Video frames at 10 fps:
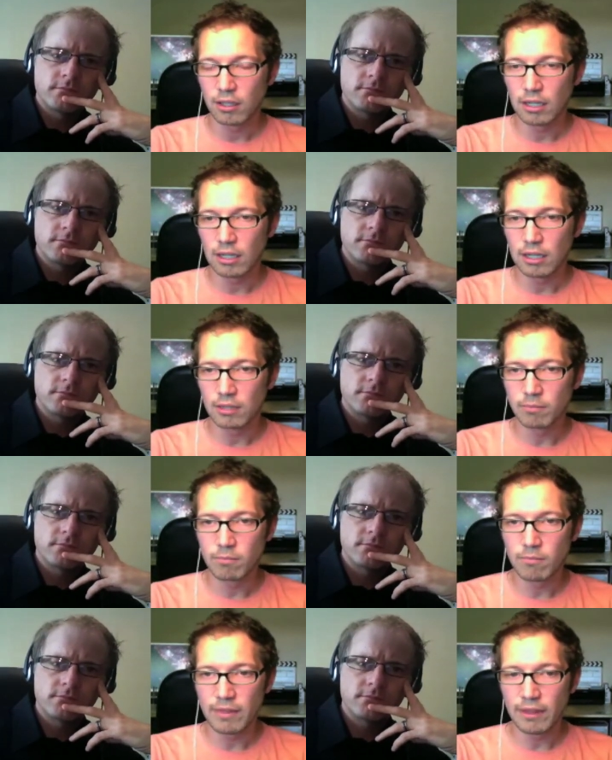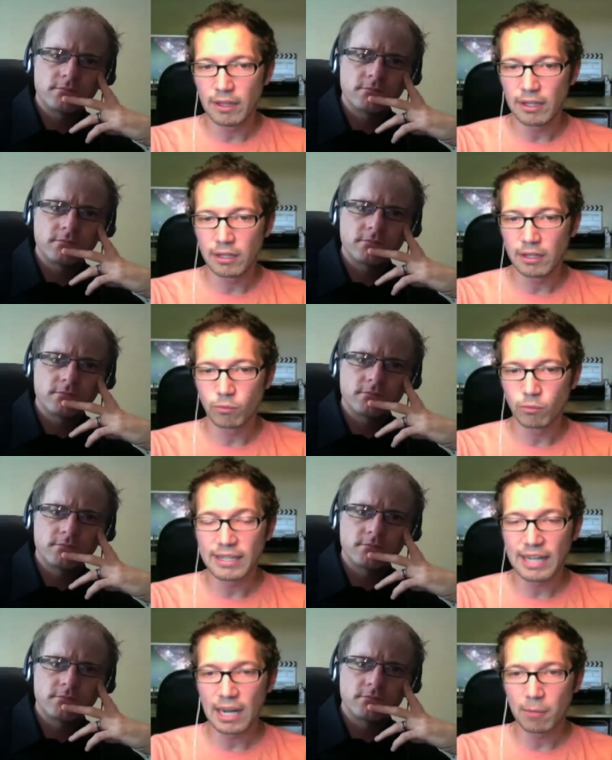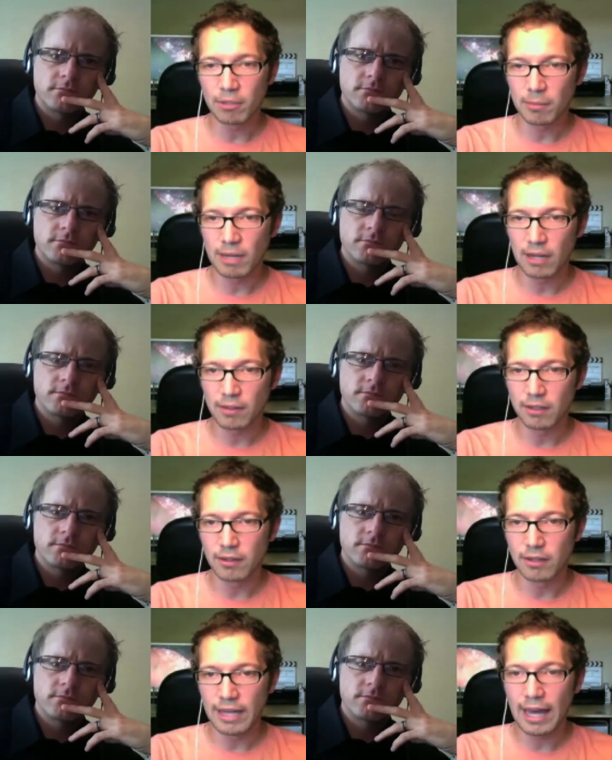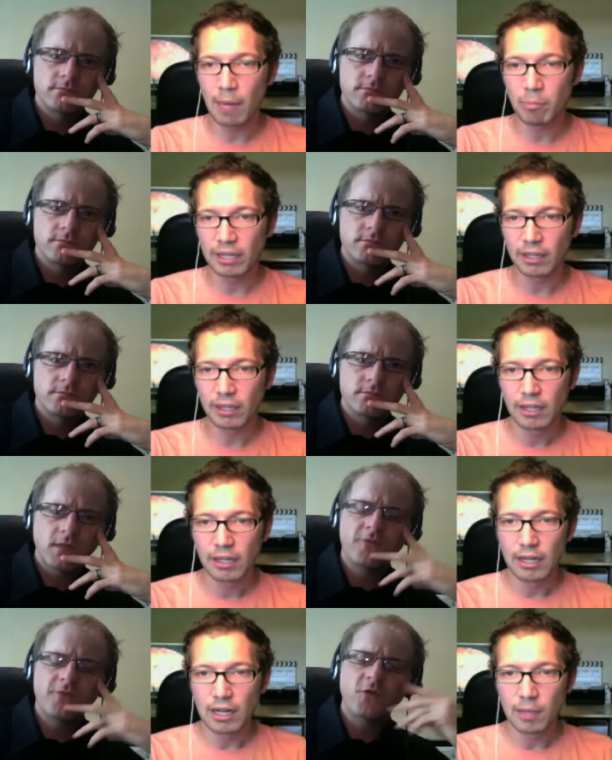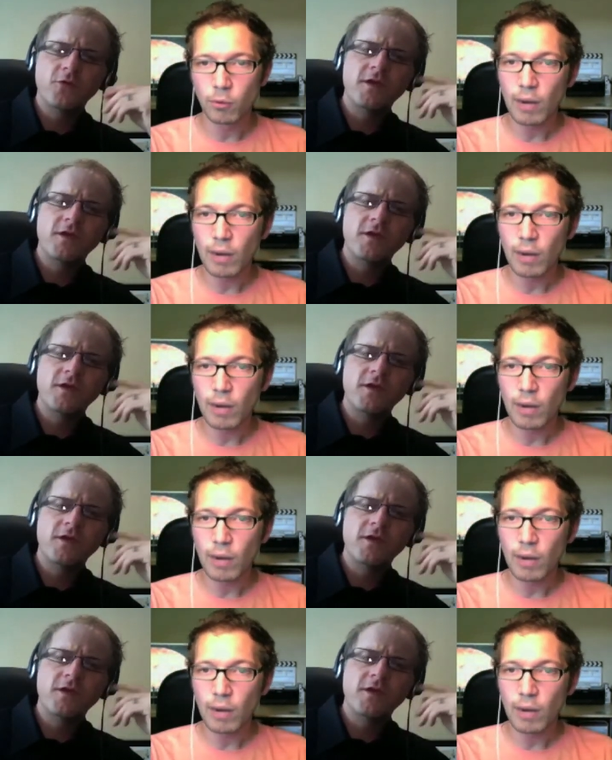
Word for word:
Speaker 1: uh, uh, red camera to come out, the the Epic. I've um, so